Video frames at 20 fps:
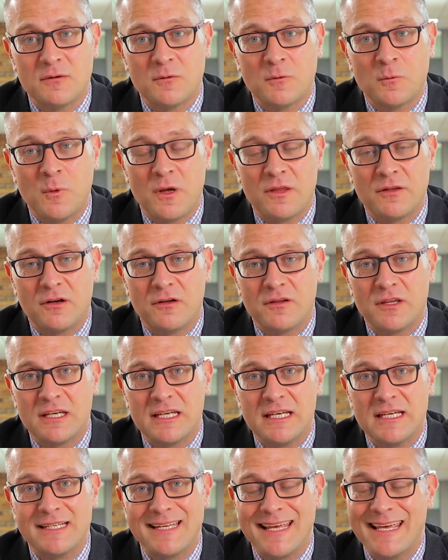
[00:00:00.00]
whether or not they
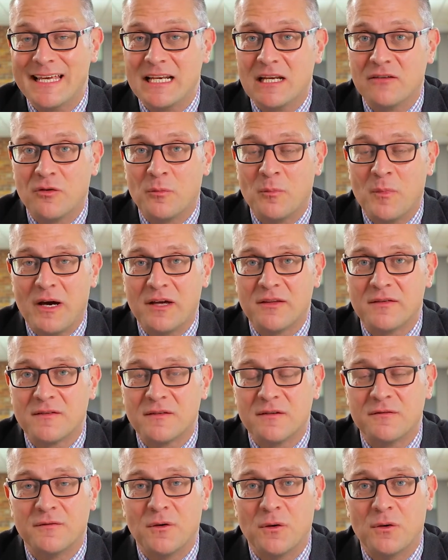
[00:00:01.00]
need A-level Maths
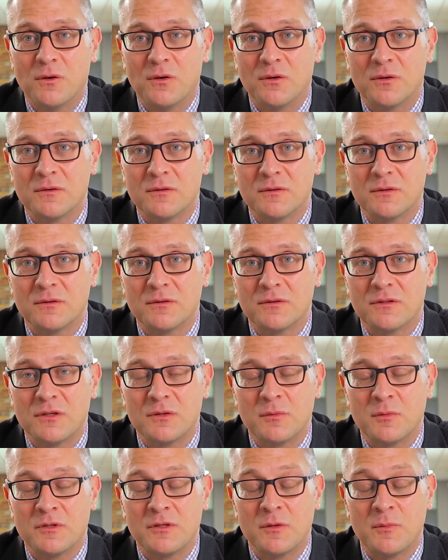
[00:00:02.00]
to
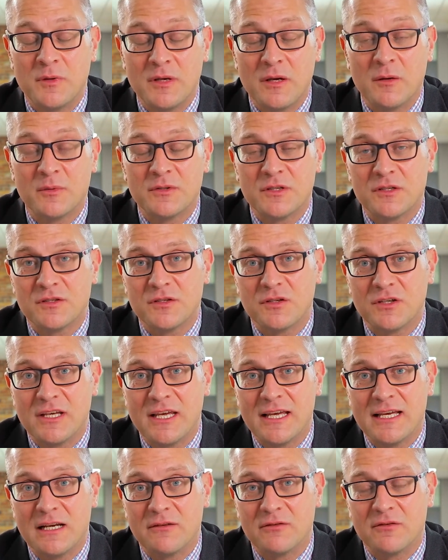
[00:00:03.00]
be able to
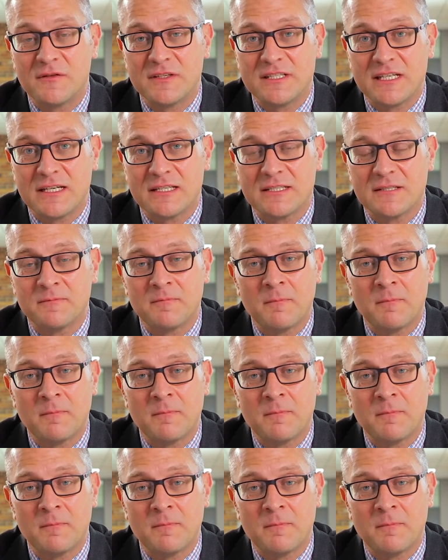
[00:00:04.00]
study A-level Physics.